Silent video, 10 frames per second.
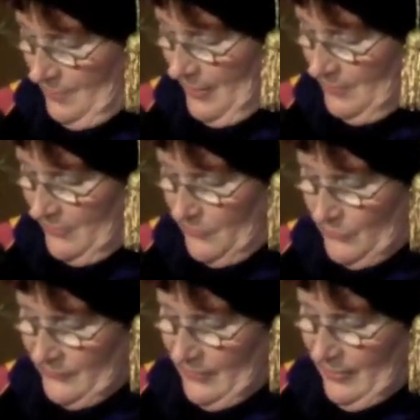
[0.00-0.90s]
My mother
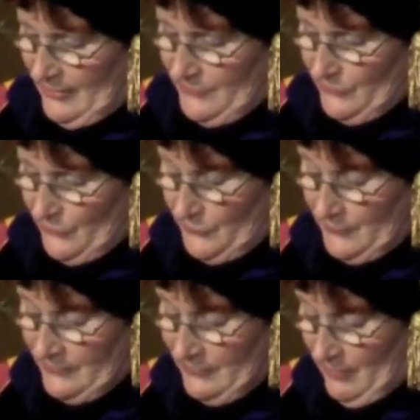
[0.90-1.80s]
was a high school
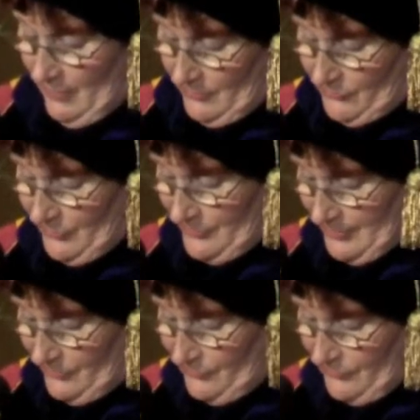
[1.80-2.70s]
physiology
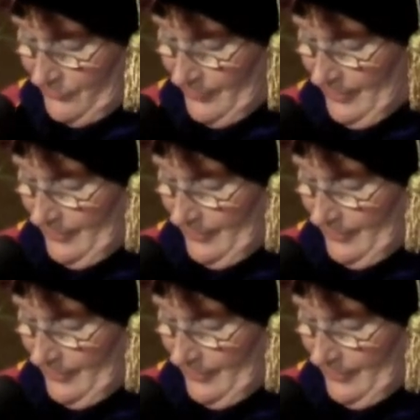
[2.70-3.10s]
teacher,